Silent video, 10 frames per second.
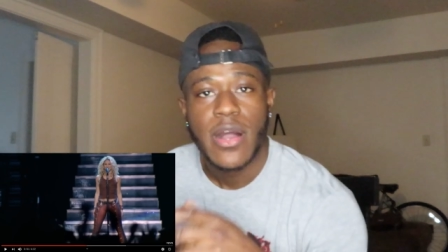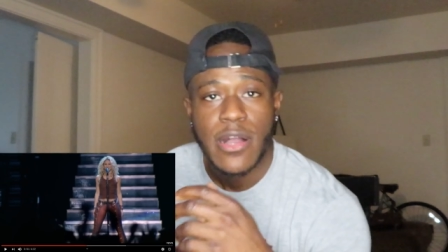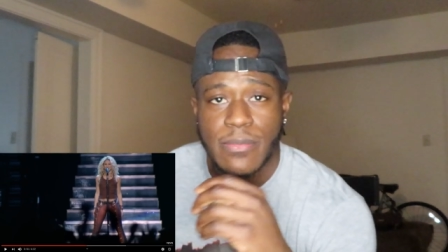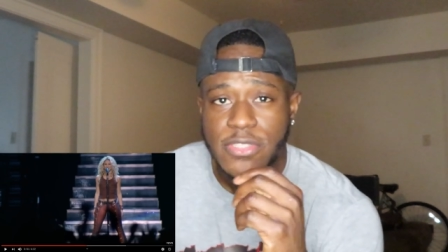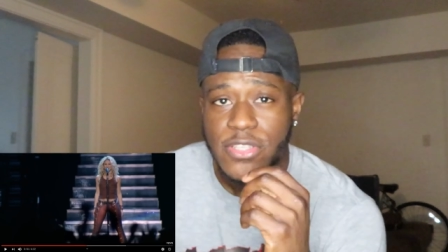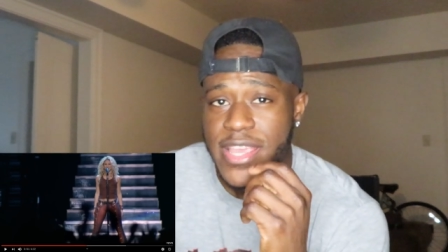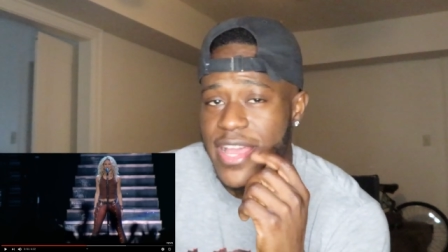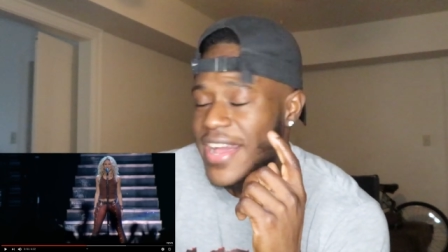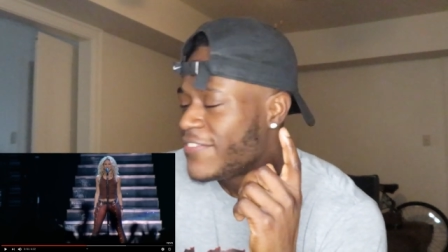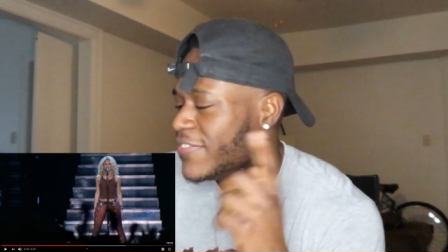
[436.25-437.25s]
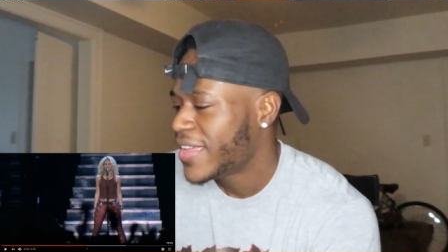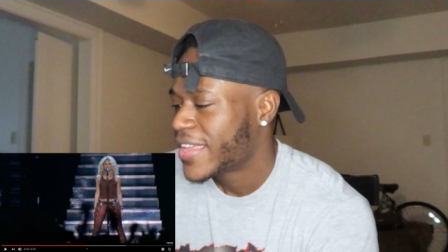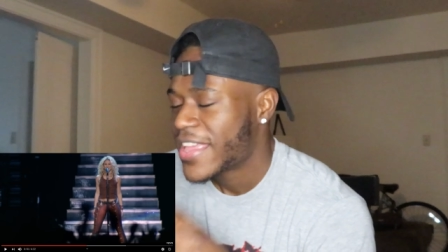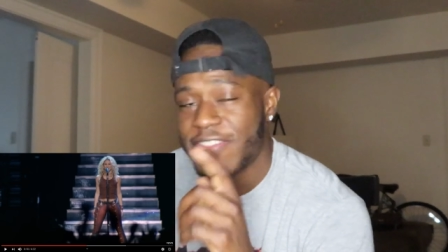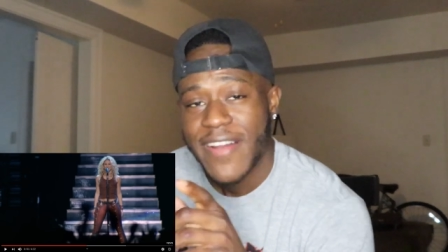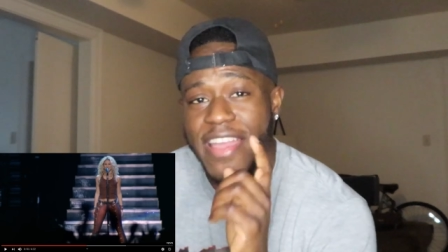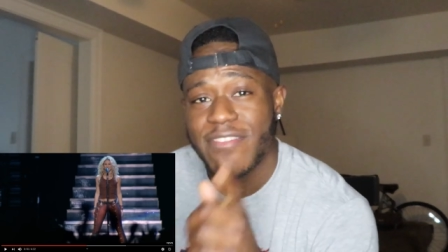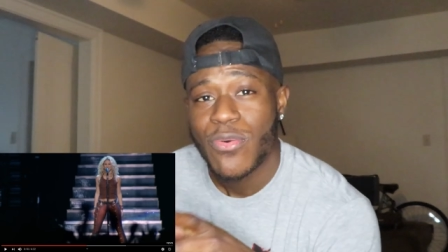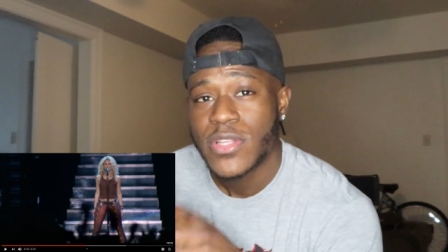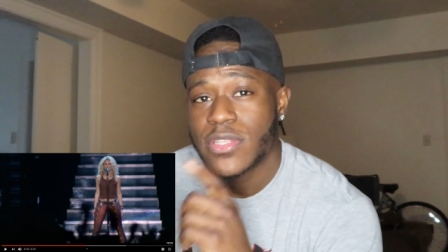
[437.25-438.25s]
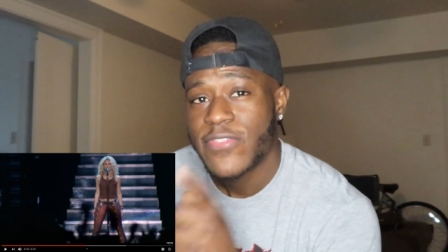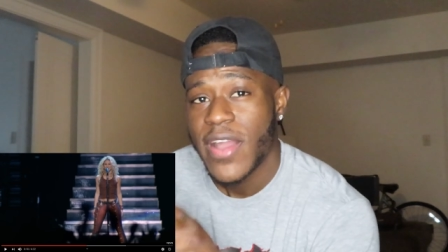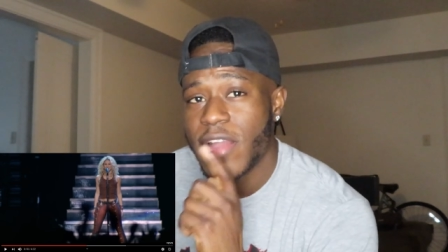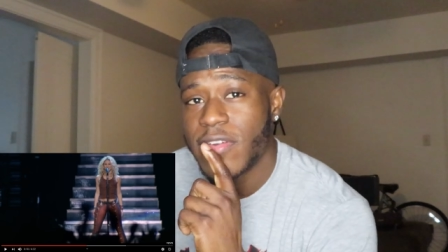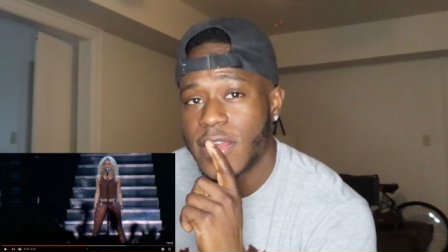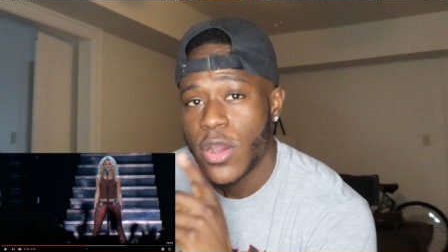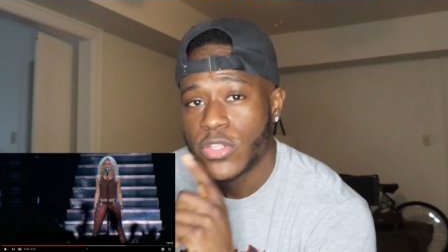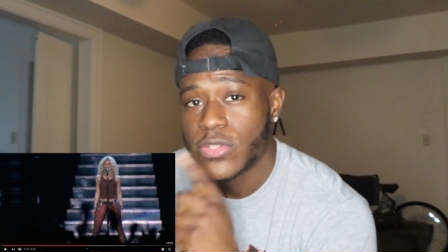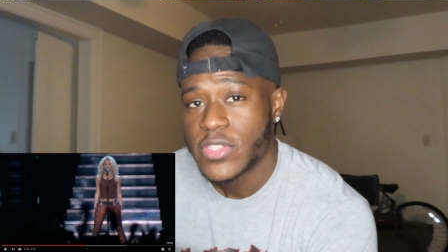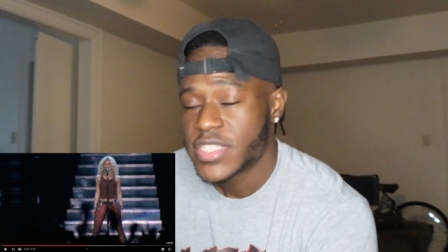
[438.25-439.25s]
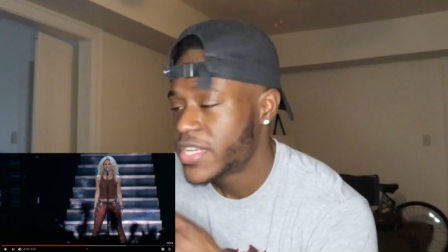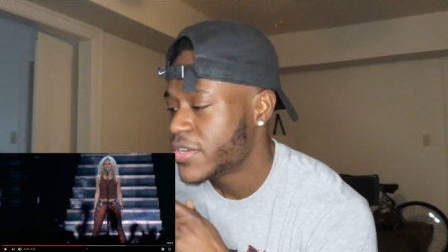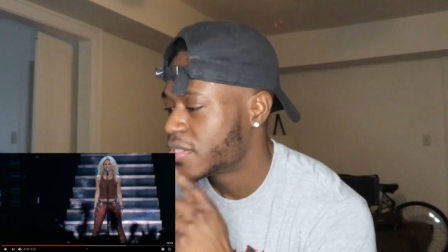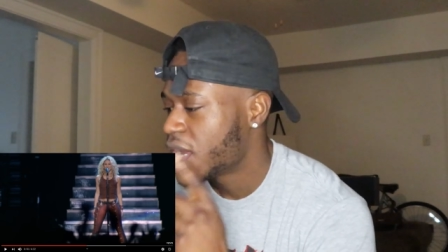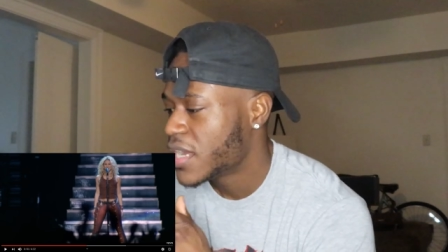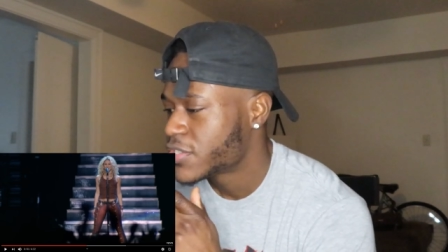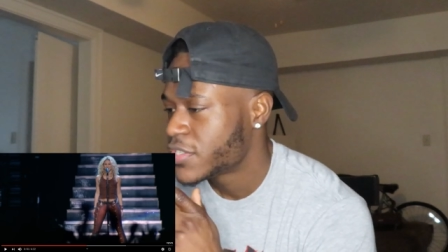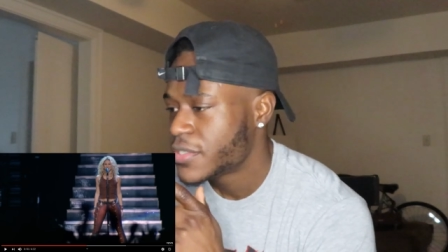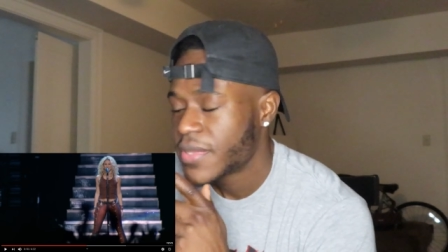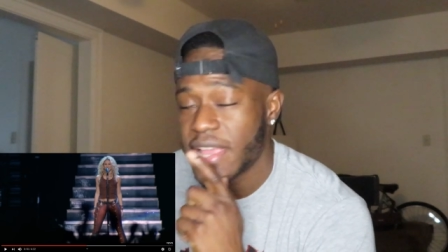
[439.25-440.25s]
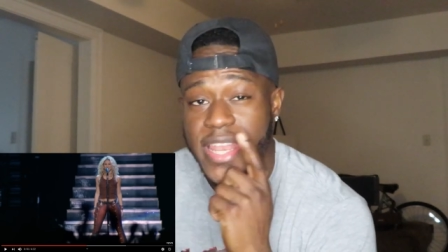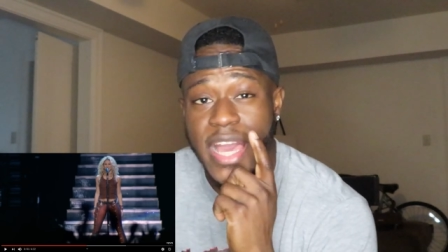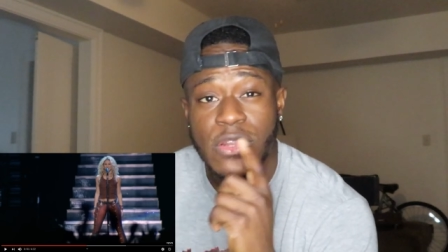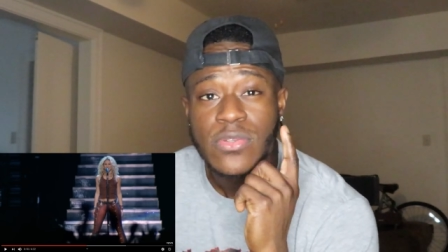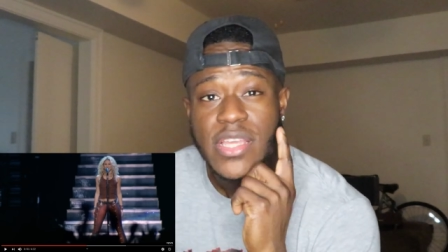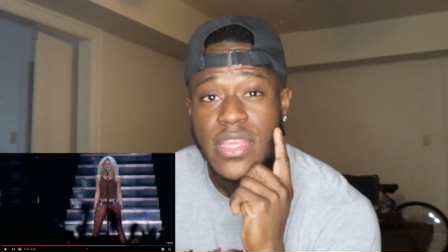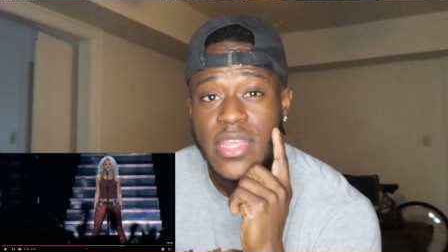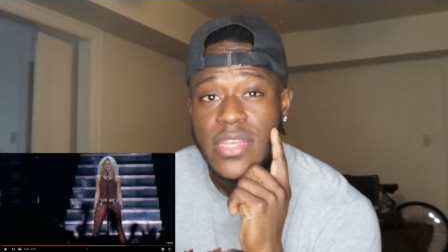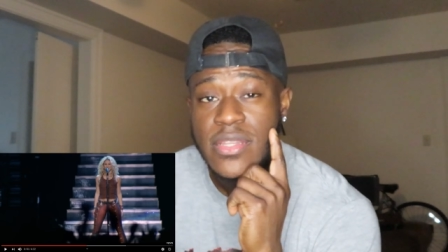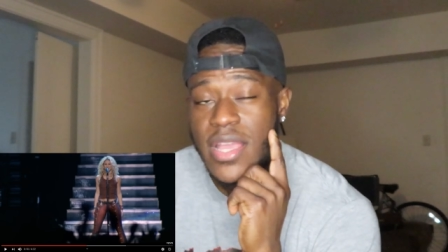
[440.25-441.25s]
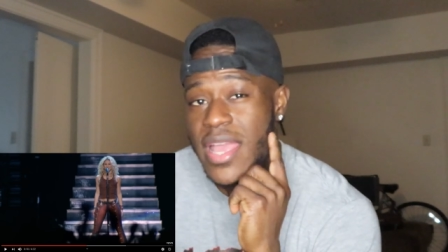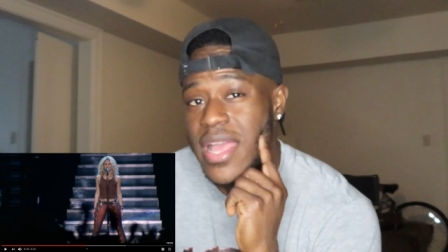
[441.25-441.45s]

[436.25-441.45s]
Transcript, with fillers: um, so yeah, I feel like if I ever went if I ever go to a Shakira's concert and I don't and